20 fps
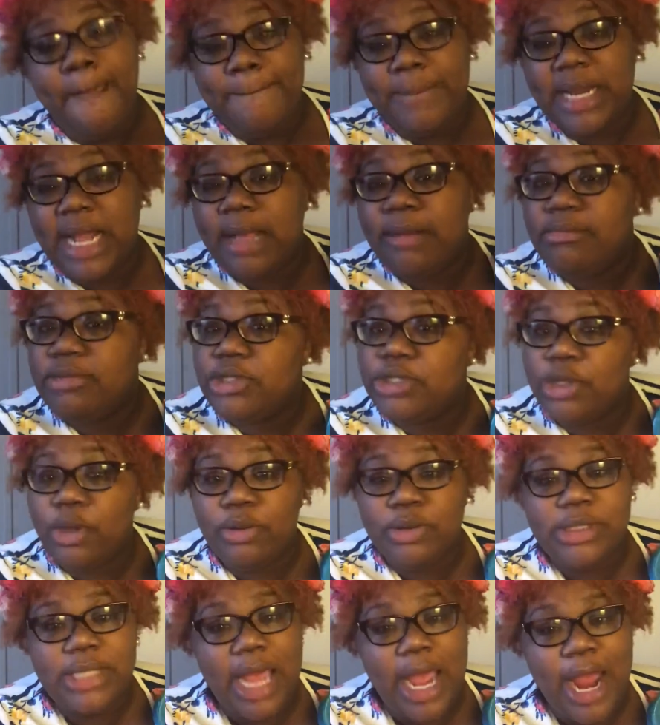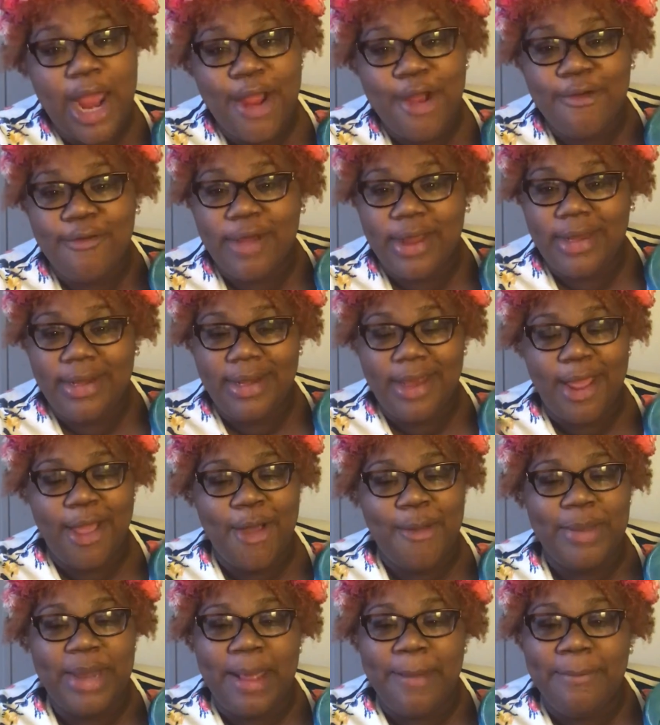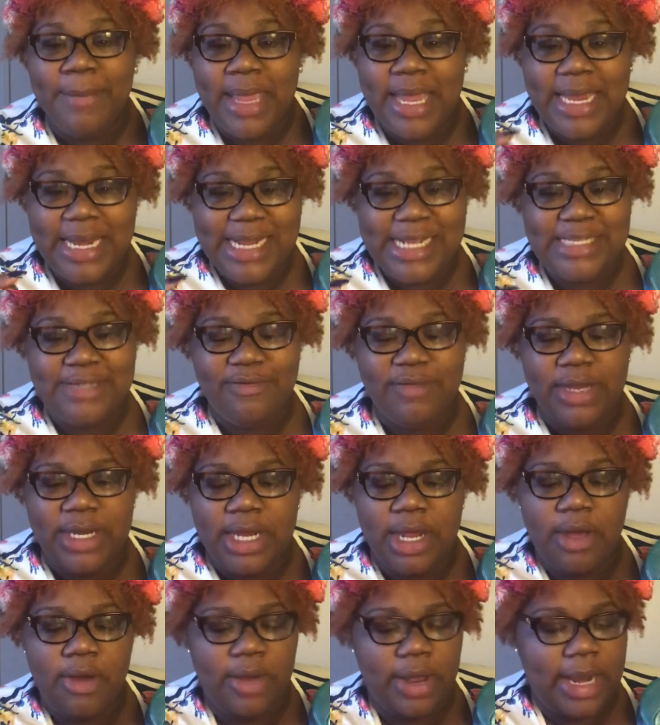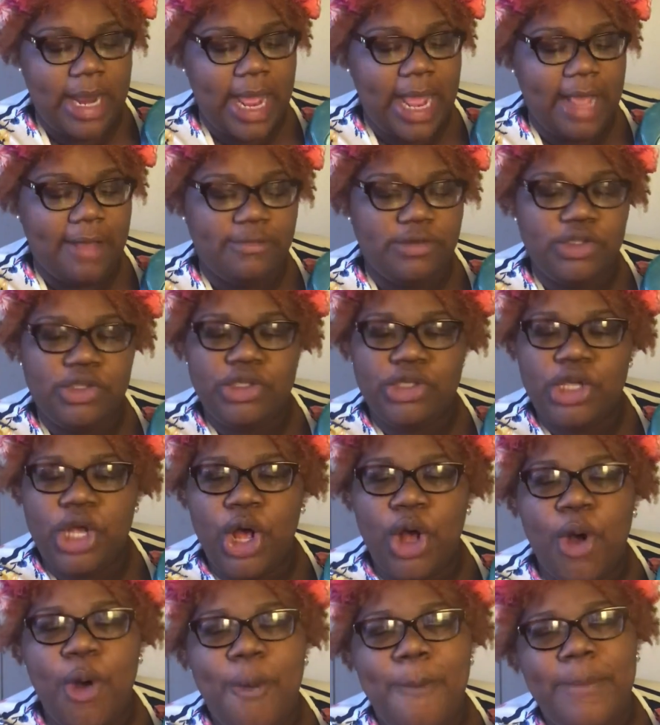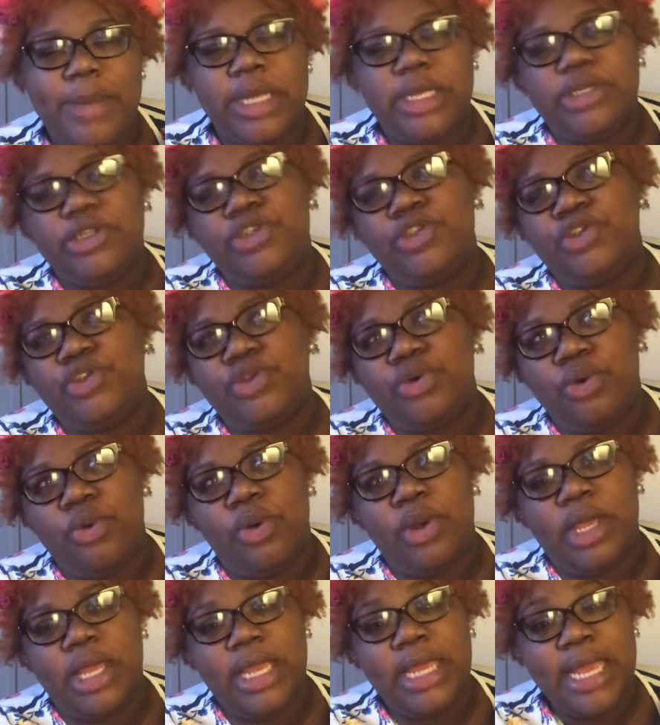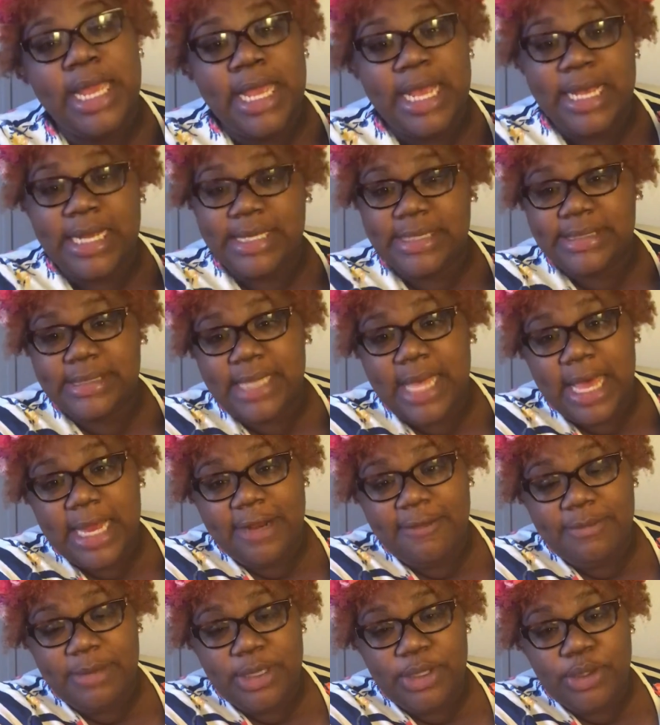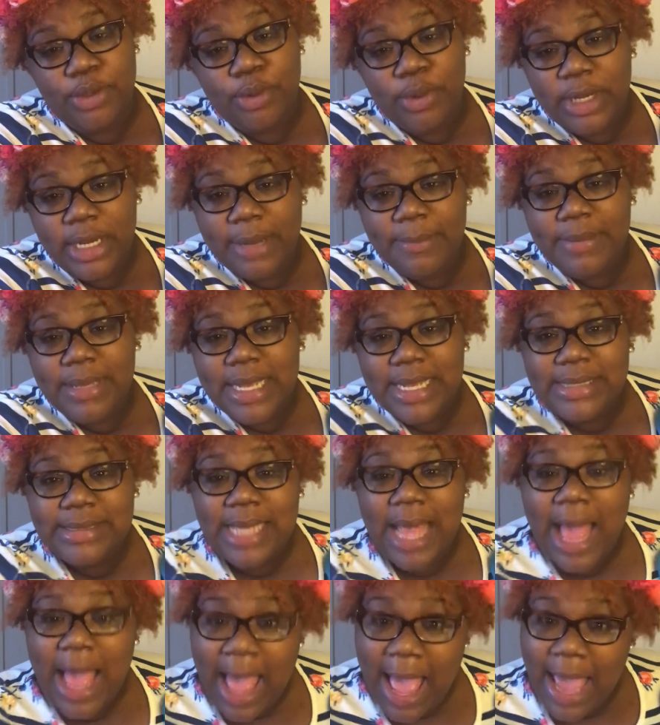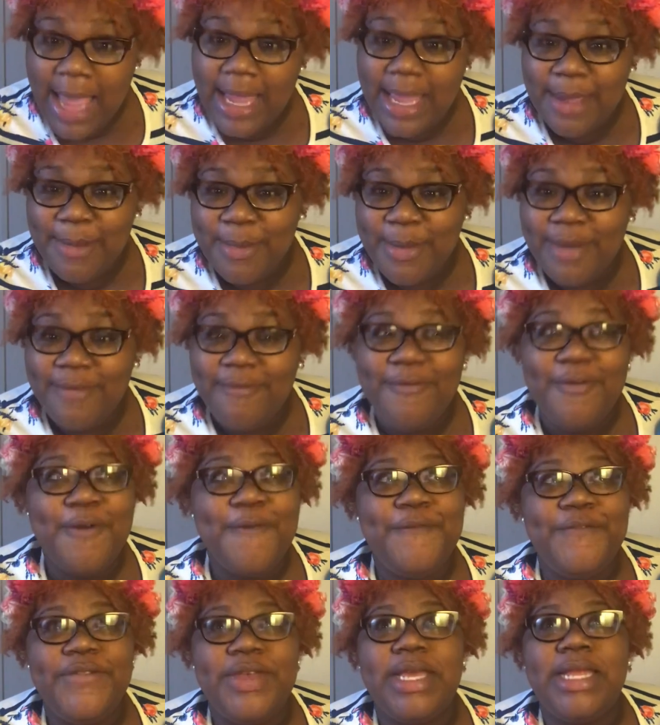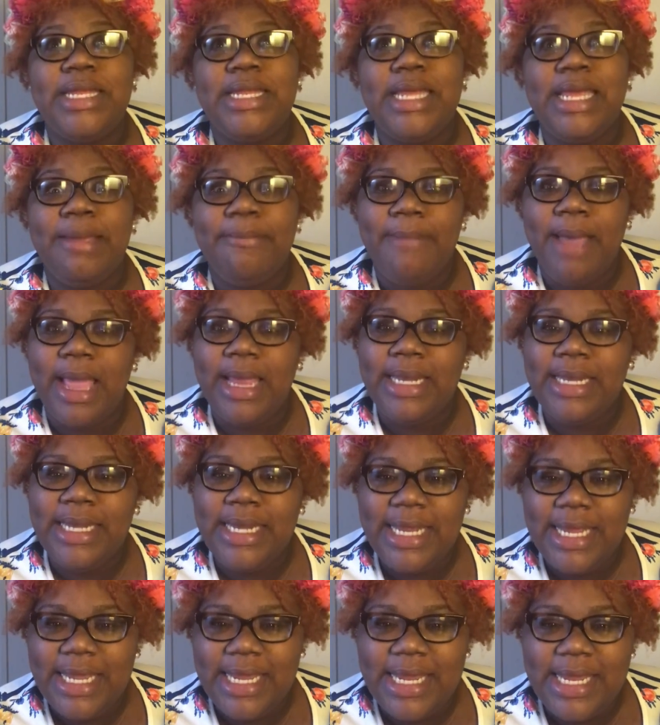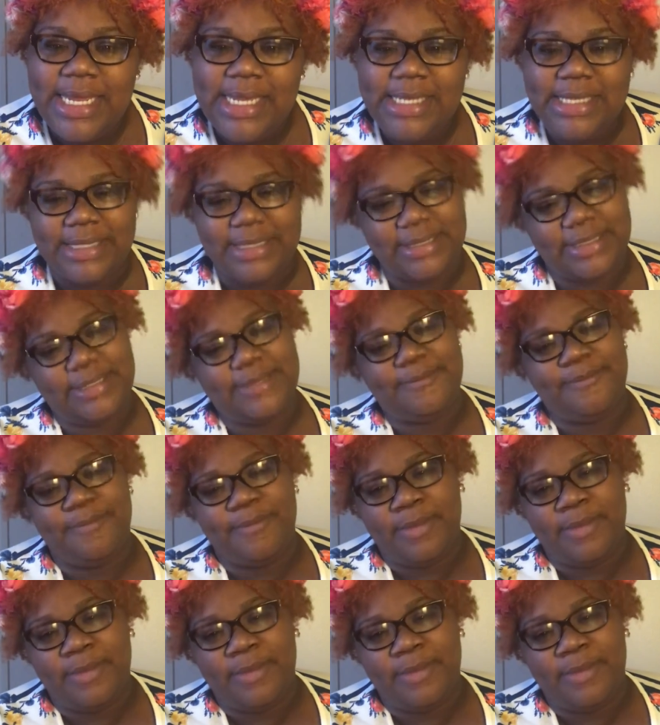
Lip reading: But I'm so tired right now, but I'm making this video and I have so much joy inside of me doing it because I am fulfilling my needs.